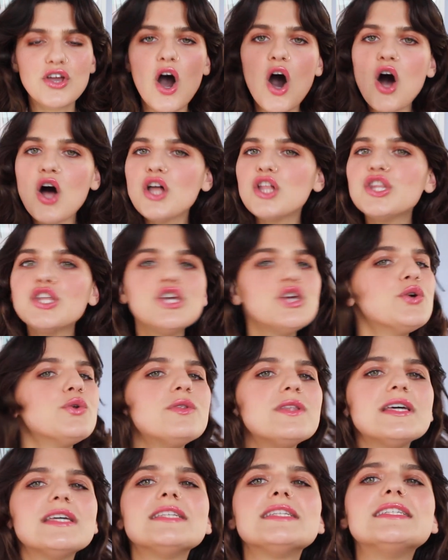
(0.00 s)
Y'all knew
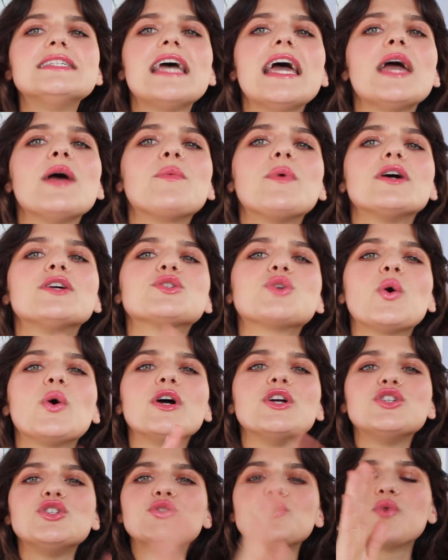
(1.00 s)
this day was
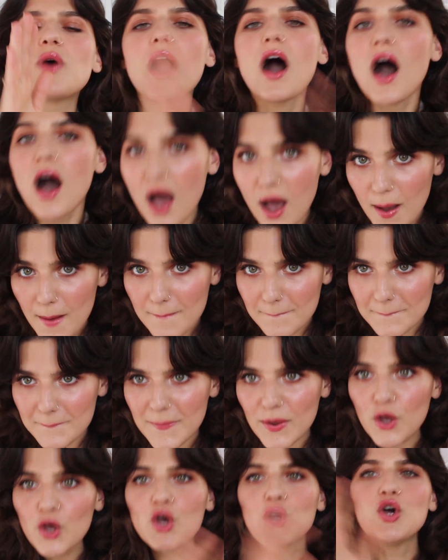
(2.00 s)
going to
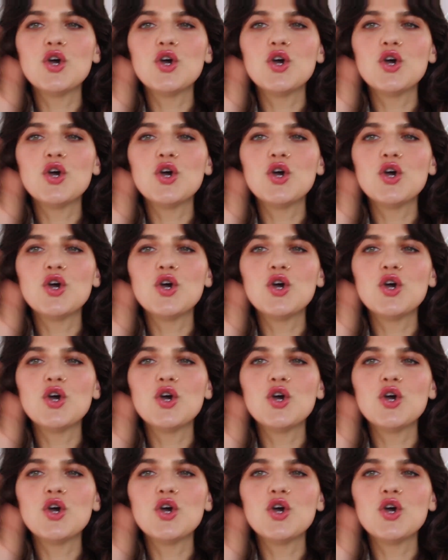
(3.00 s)
come.